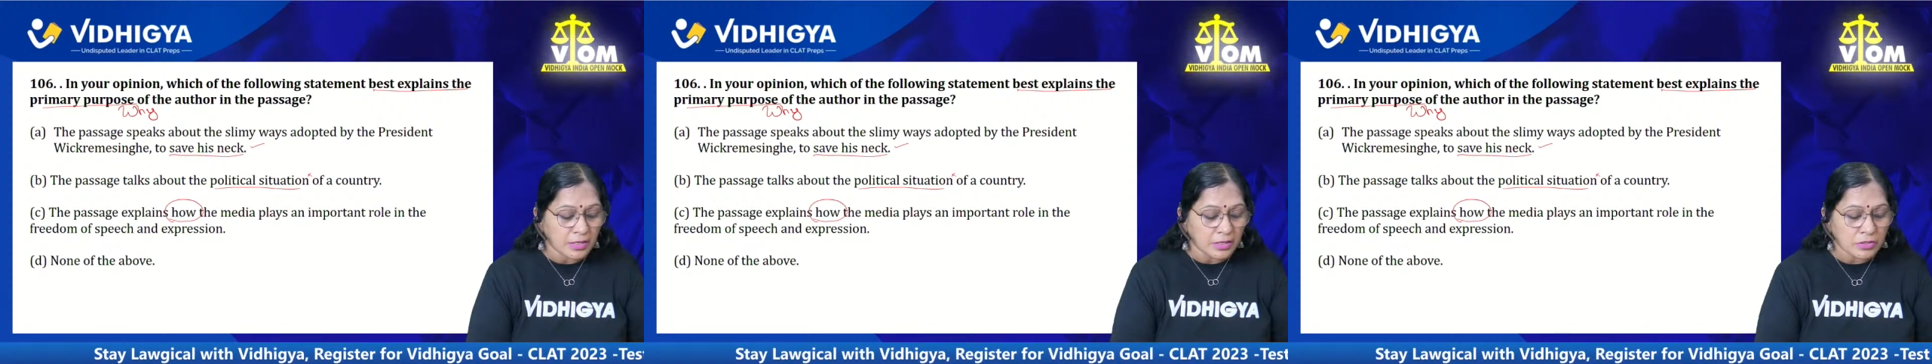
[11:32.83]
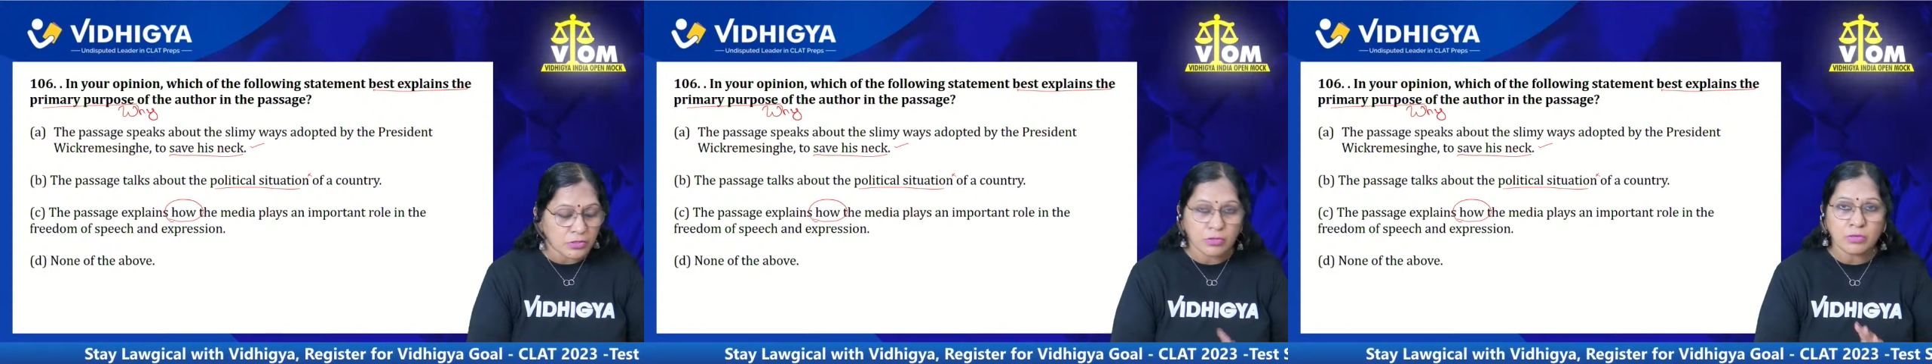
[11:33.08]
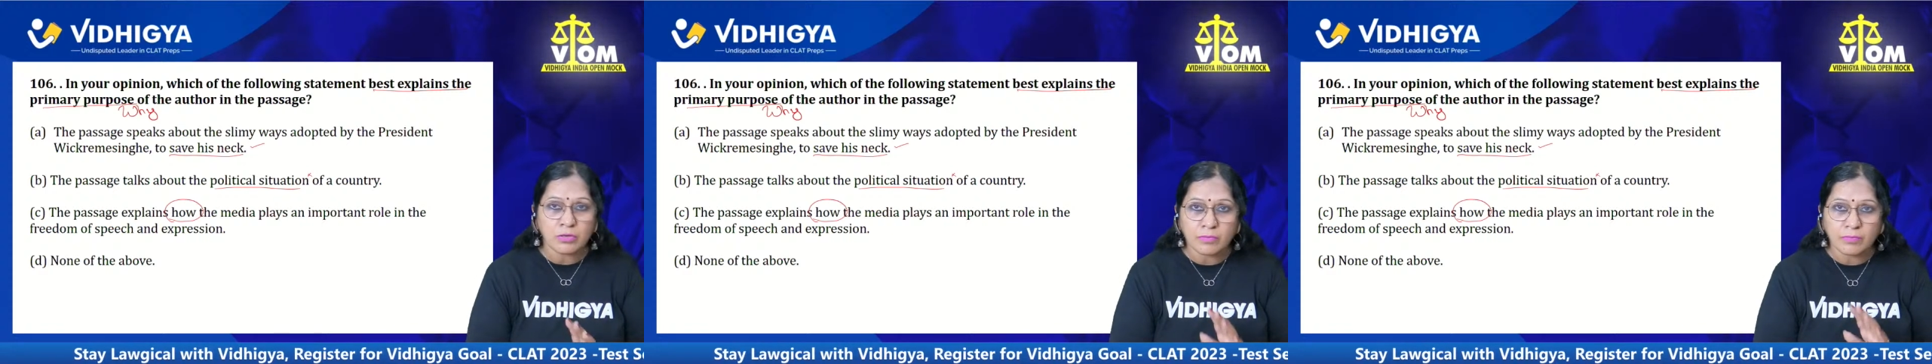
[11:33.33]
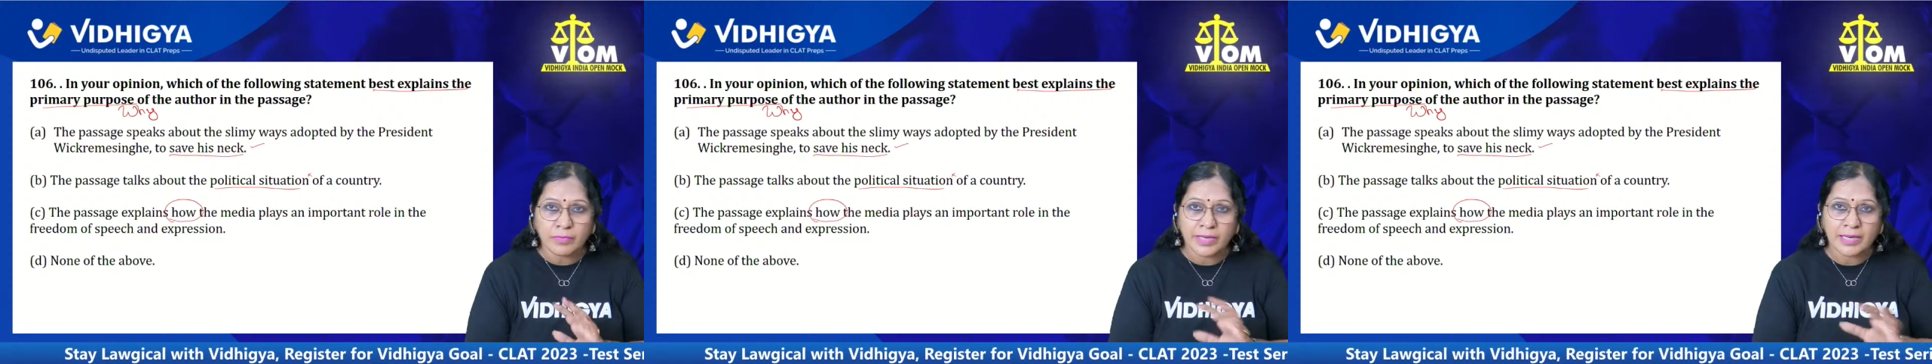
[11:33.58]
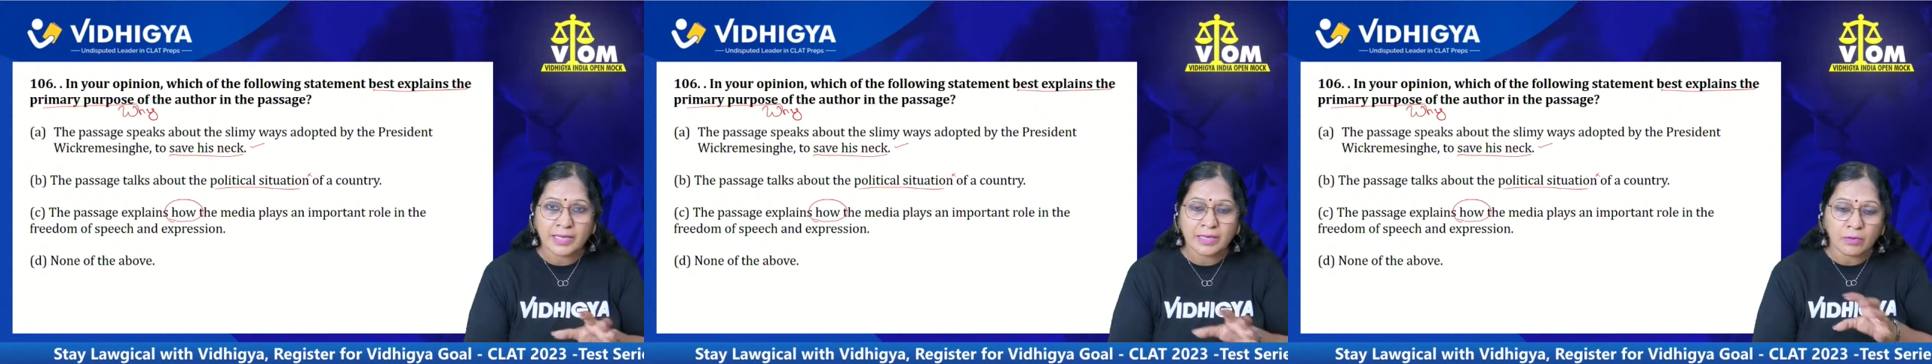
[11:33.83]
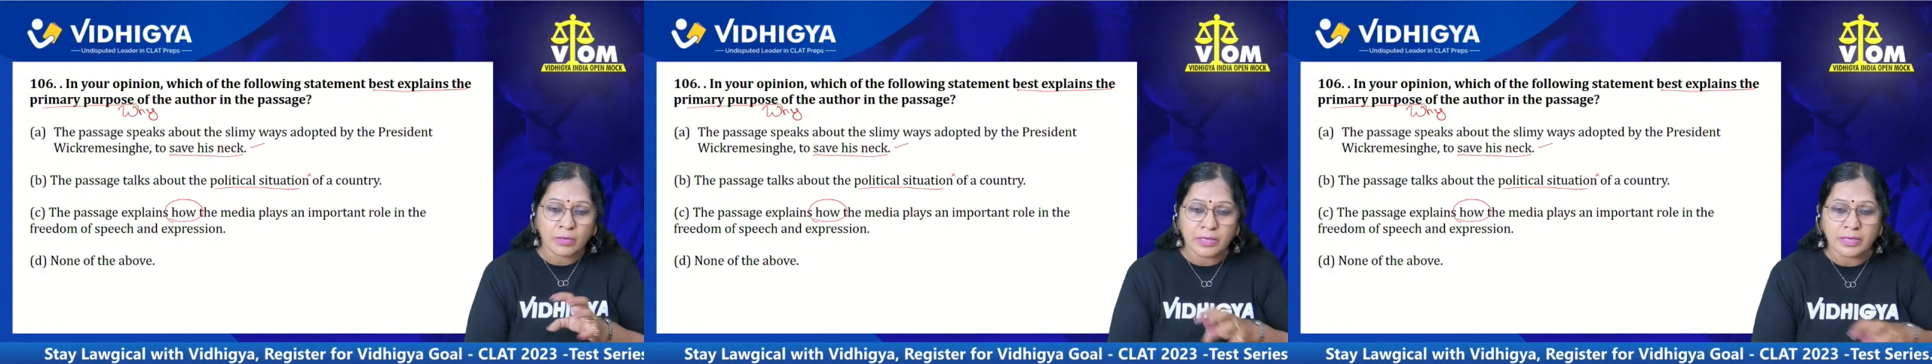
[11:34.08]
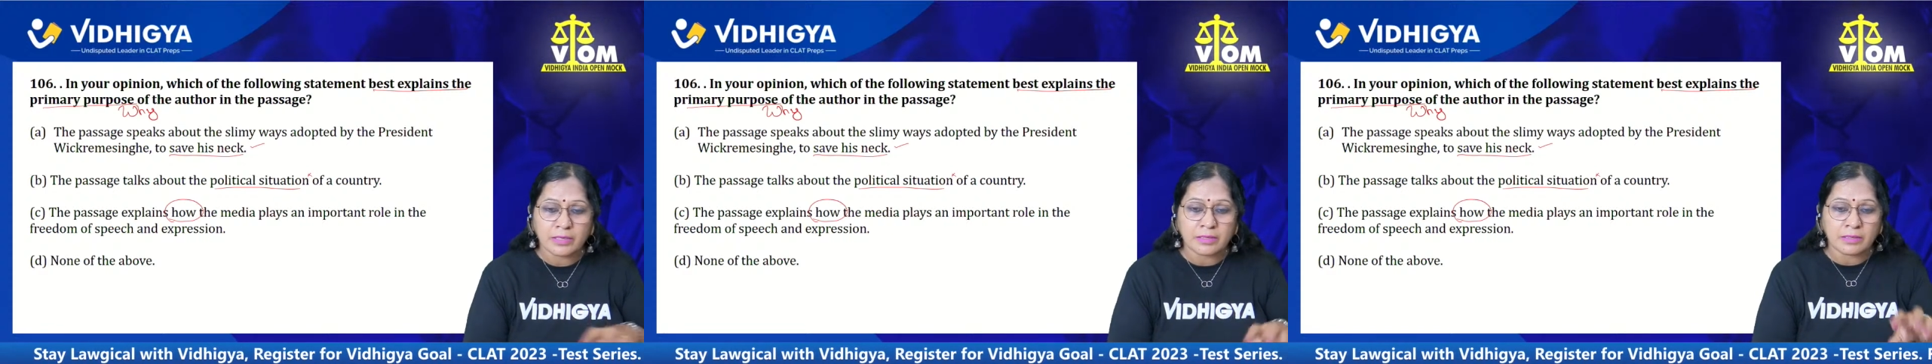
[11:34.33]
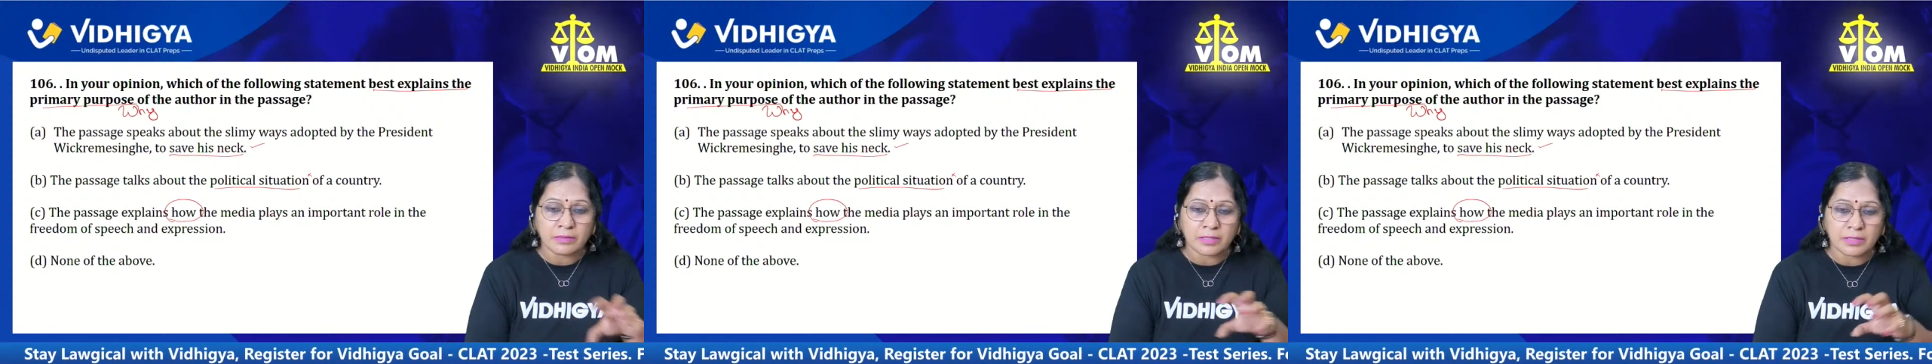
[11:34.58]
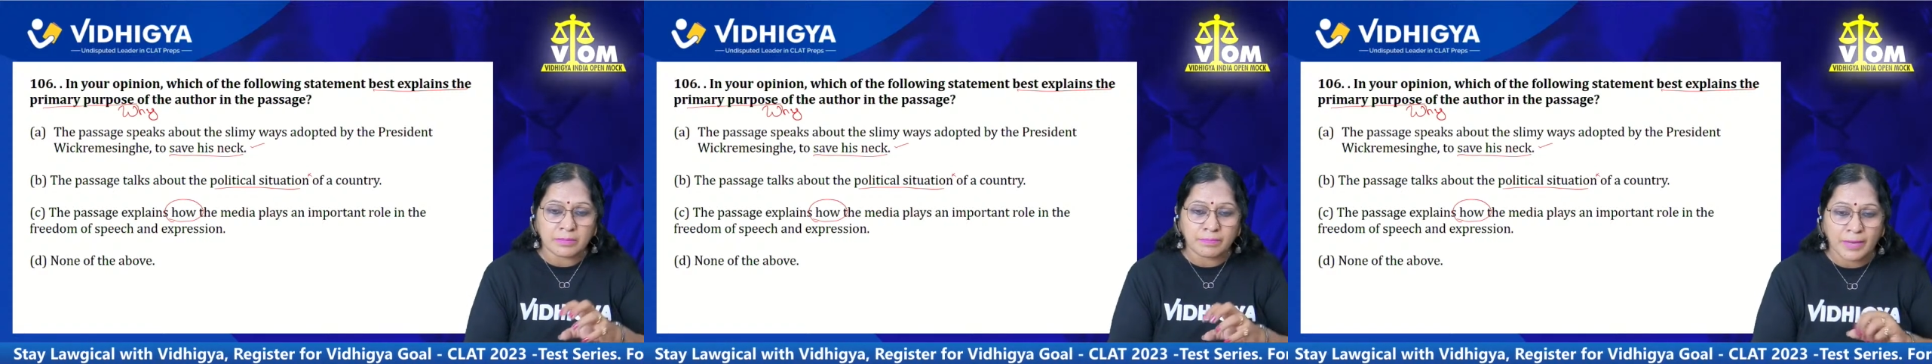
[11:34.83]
So, mainly the